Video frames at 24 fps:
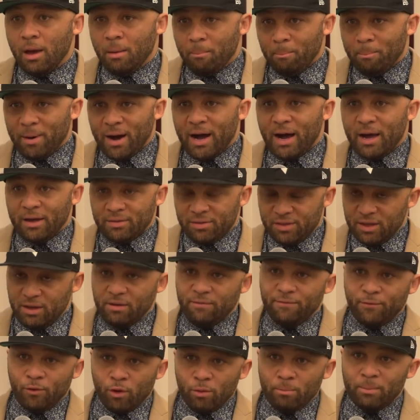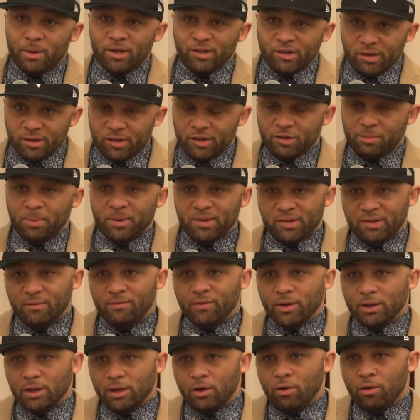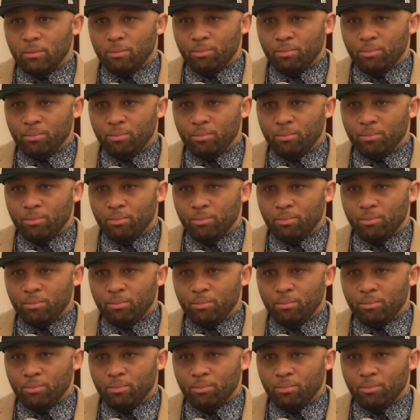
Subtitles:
by the aforementioned, specifically on